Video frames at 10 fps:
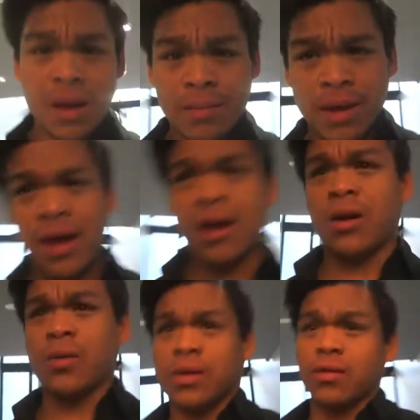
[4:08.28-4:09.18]
But yeah,
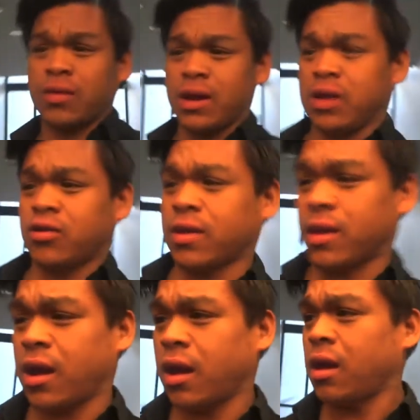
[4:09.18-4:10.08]
it was really
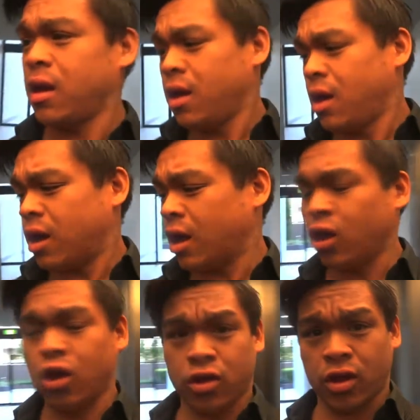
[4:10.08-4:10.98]
interesting and I
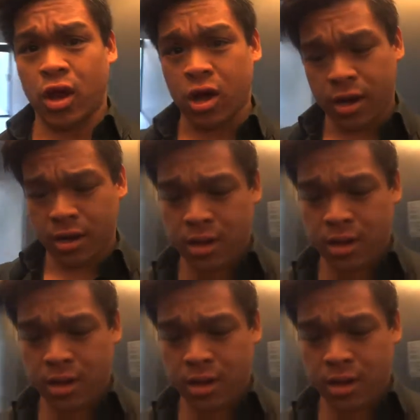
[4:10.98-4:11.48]
learned a lot.